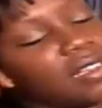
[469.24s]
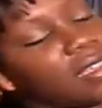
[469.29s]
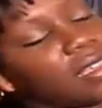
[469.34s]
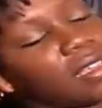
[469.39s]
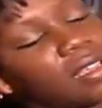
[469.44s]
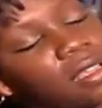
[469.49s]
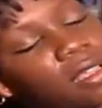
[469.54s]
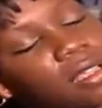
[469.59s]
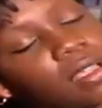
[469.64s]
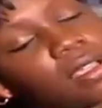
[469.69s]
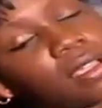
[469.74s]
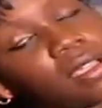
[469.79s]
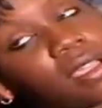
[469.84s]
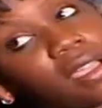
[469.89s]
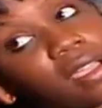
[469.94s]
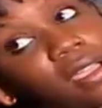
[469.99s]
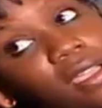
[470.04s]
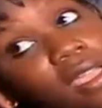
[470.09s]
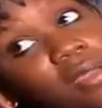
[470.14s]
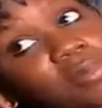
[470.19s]
I'm
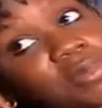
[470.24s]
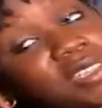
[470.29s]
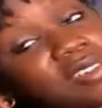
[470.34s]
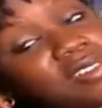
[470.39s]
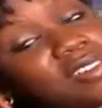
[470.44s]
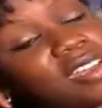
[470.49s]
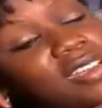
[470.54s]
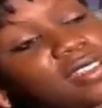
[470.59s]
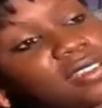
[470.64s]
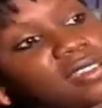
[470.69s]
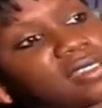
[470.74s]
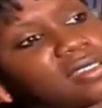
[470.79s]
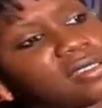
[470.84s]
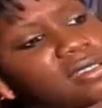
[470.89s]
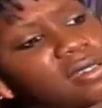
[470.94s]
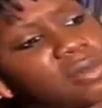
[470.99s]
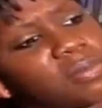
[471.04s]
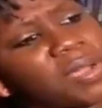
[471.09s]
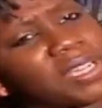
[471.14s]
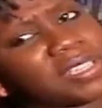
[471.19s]
serious.
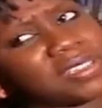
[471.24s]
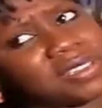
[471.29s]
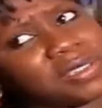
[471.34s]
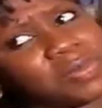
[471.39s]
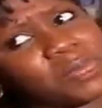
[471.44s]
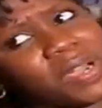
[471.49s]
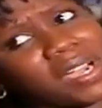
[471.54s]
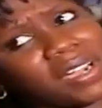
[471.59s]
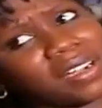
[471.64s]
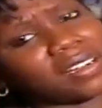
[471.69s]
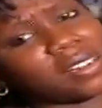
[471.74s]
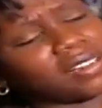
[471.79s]
Be serious.